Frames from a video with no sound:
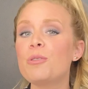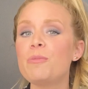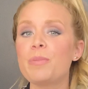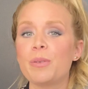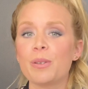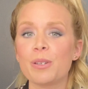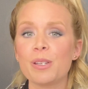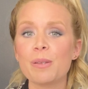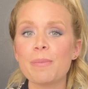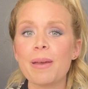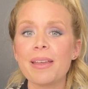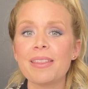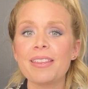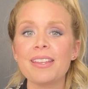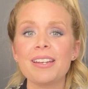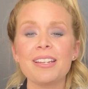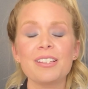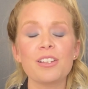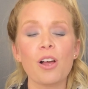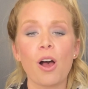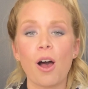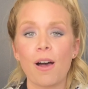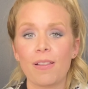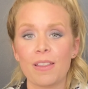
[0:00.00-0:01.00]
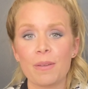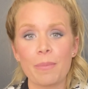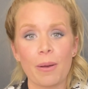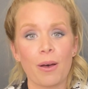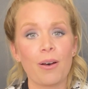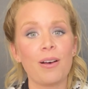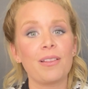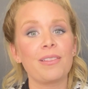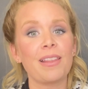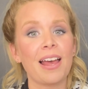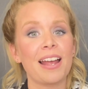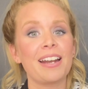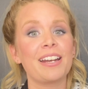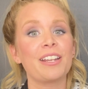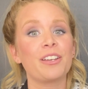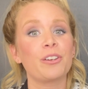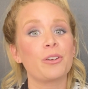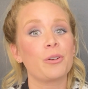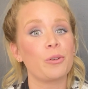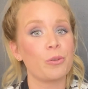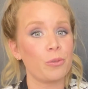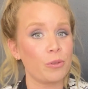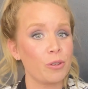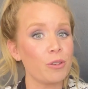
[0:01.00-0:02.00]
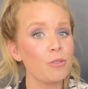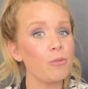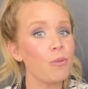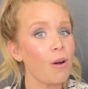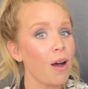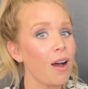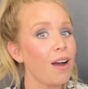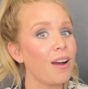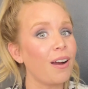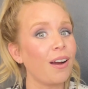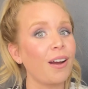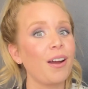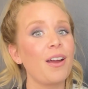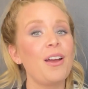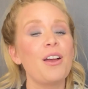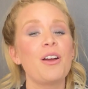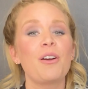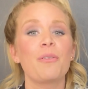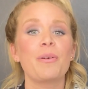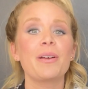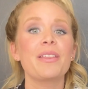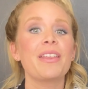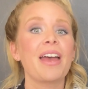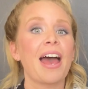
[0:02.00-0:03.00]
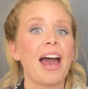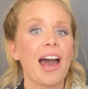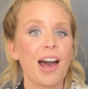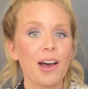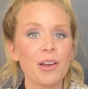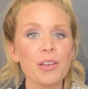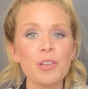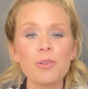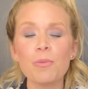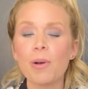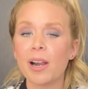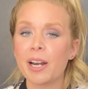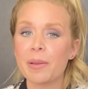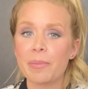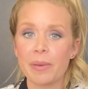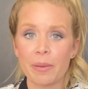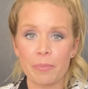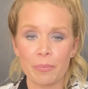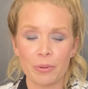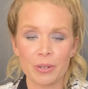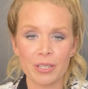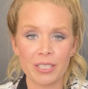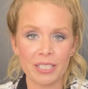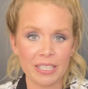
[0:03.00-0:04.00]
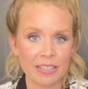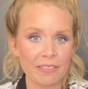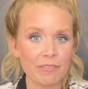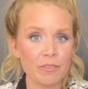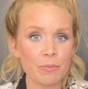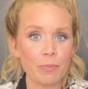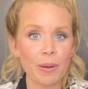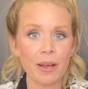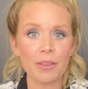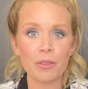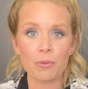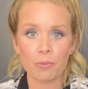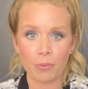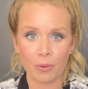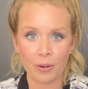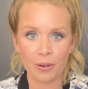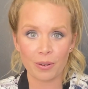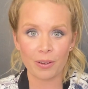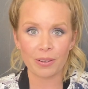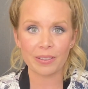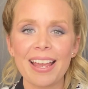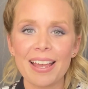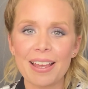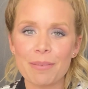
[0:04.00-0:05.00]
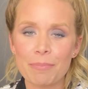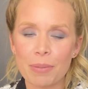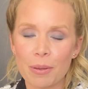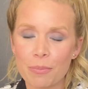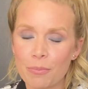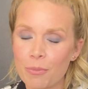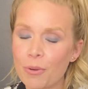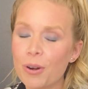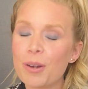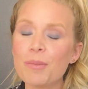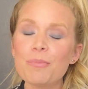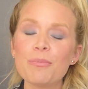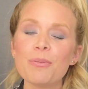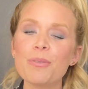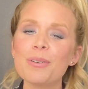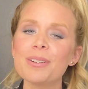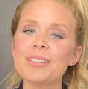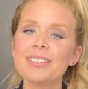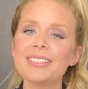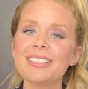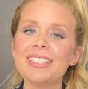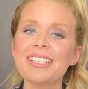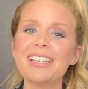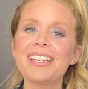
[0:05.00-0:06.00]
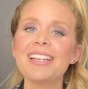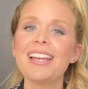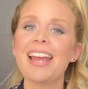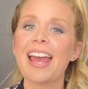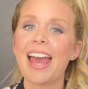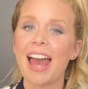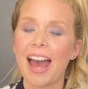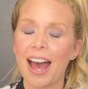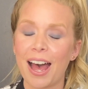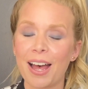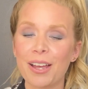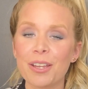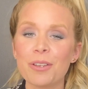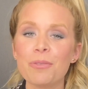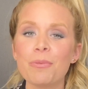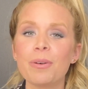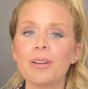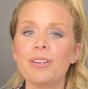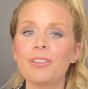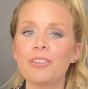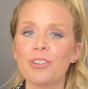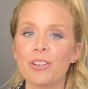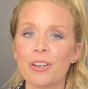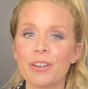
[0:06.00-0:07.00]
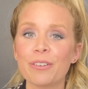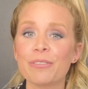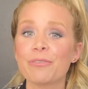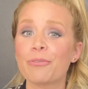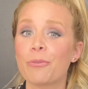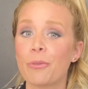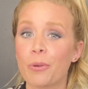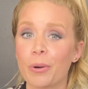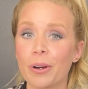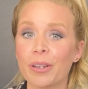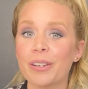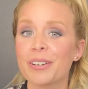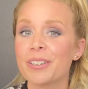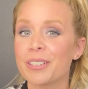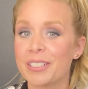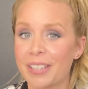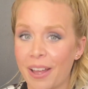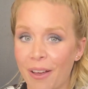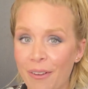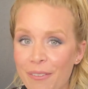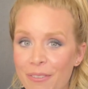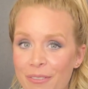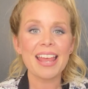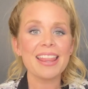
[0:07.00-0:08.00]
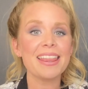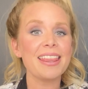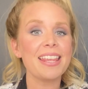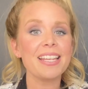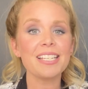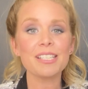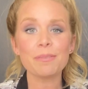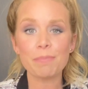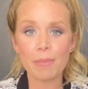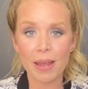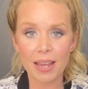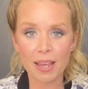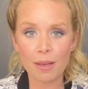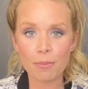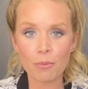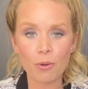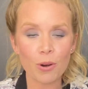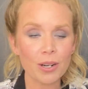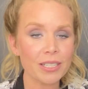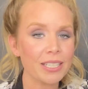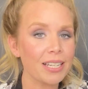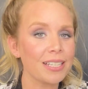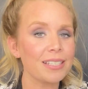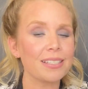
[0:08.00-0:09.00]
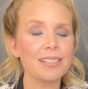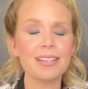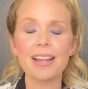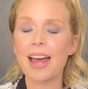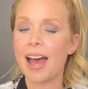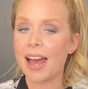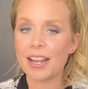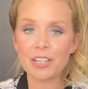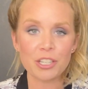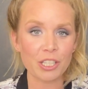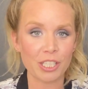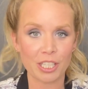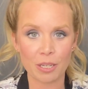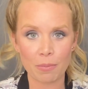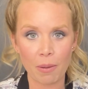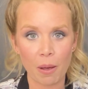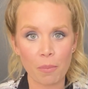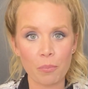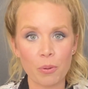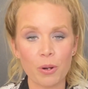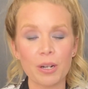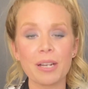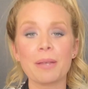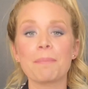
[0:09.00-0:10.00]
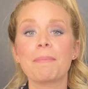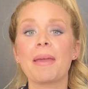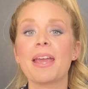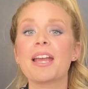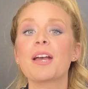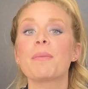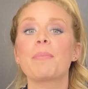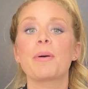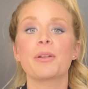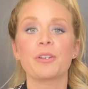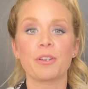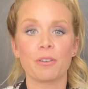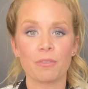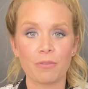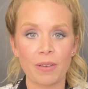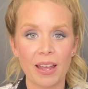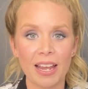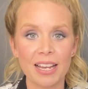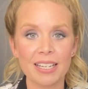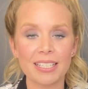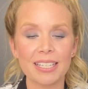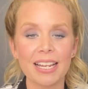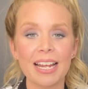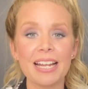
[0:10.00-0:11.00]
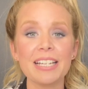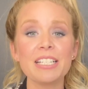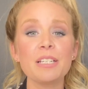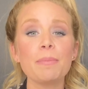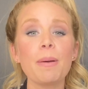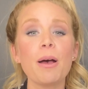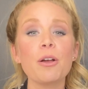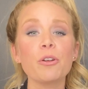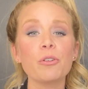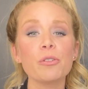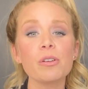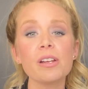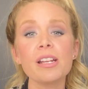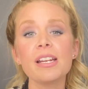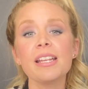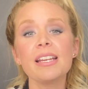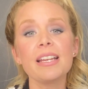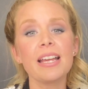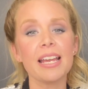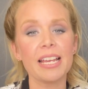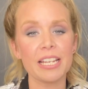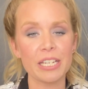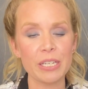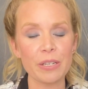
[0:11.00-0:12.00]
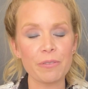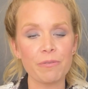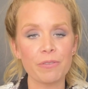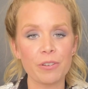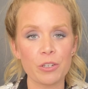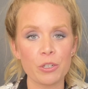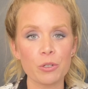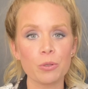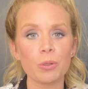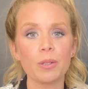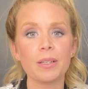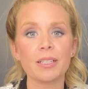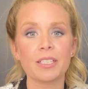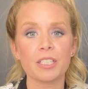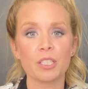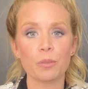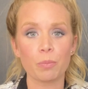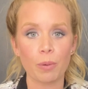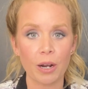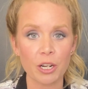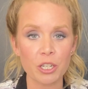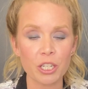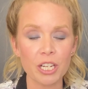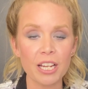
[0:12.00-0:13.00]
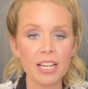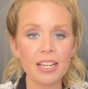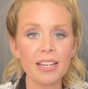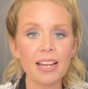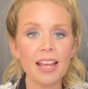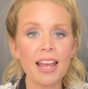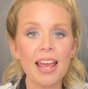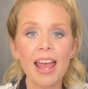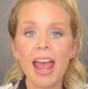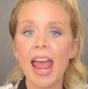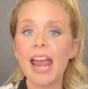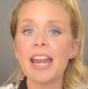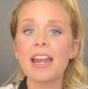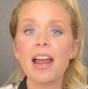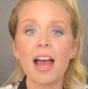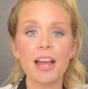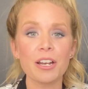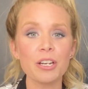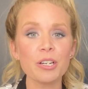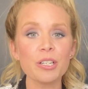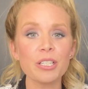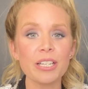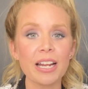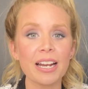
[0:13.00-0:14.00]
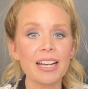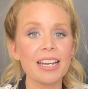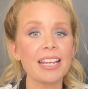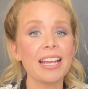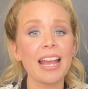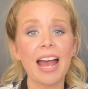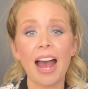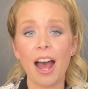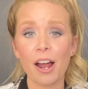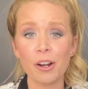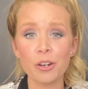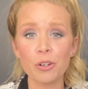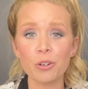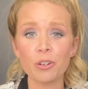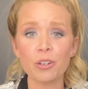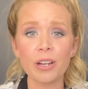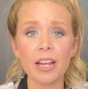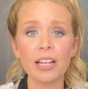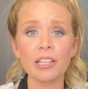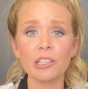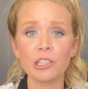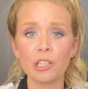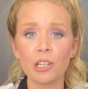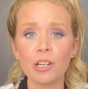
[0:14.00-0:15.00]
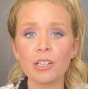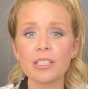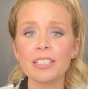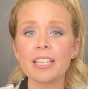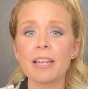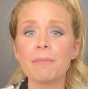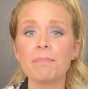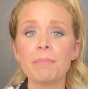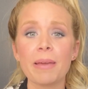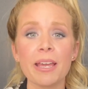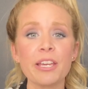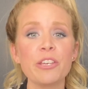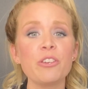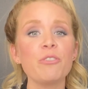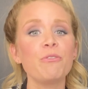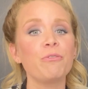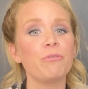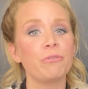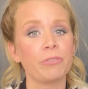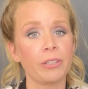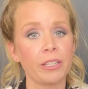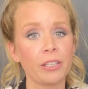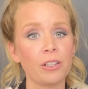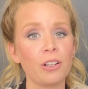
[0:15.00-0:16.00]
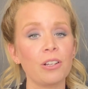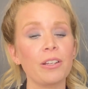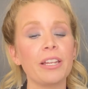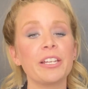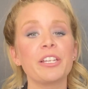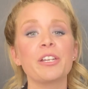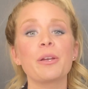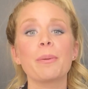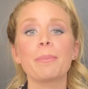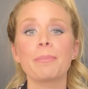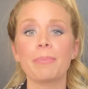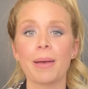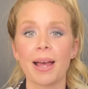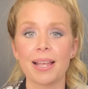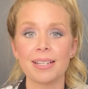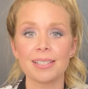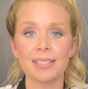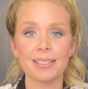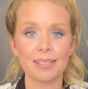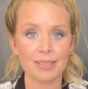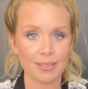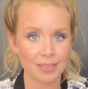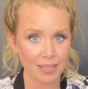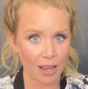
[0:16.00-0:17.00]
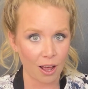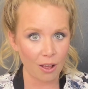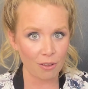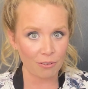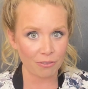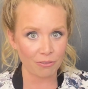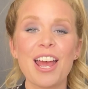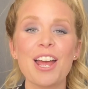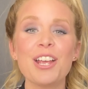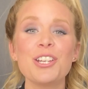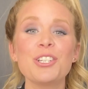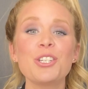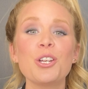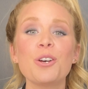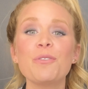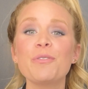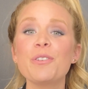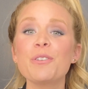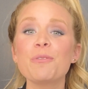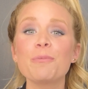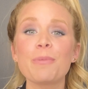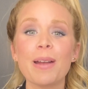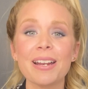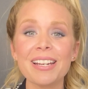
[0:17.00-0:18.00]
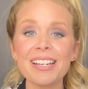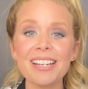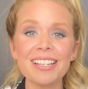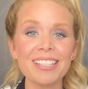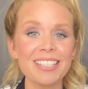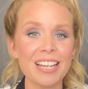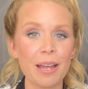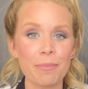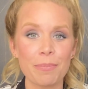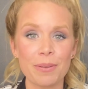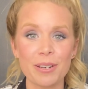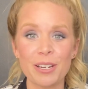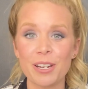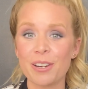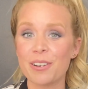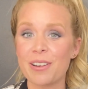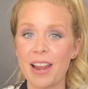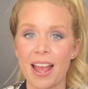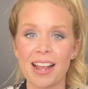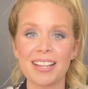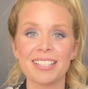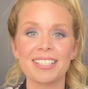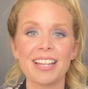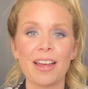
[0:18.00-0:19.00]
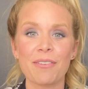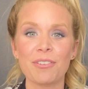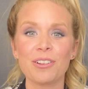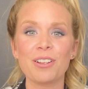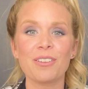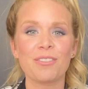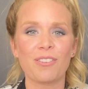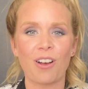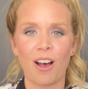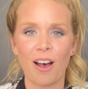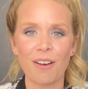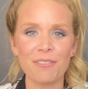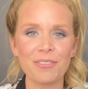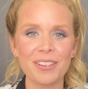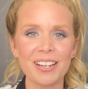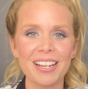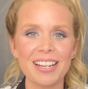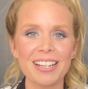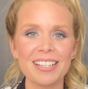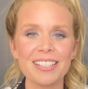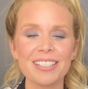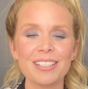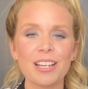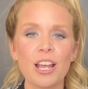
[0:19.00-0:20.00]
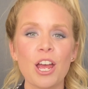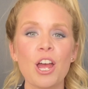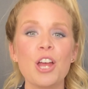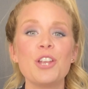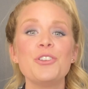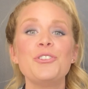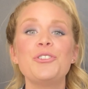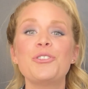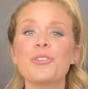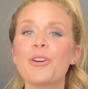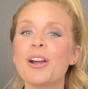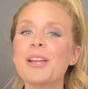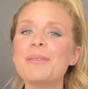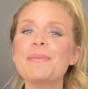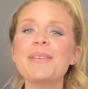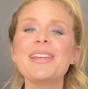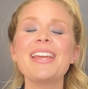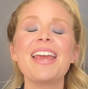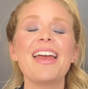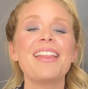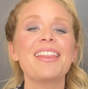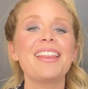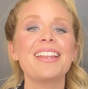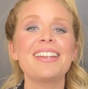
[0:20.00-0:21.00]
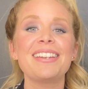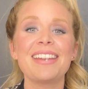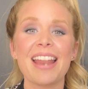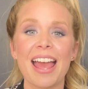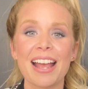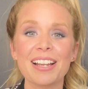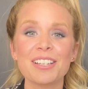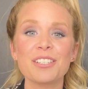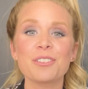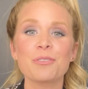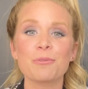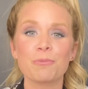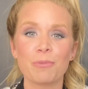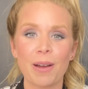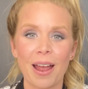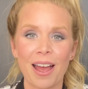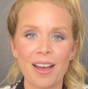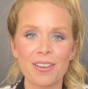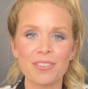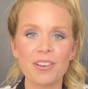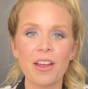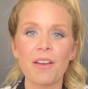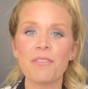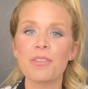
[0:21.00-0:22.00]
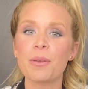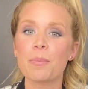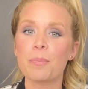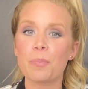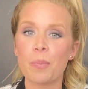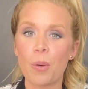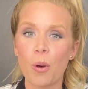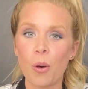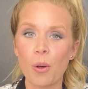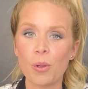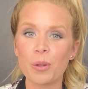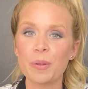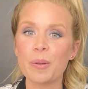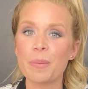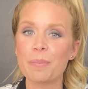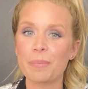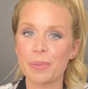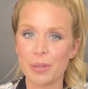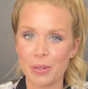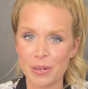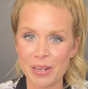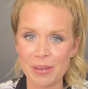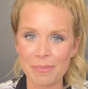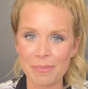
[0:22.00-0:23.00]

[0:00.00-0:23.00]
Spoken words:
Beauty Method is all about aligning who you are with how you want to be perceived by the world, but more importantly, how you want to look for yourself. This makeup course is not just about putting makeup on your face. It's about creating individual expression and understanding how to create looks that make you feel like your best self. So if you're ready to step into your next level of confidence, join me in the next round of the Bold Beauty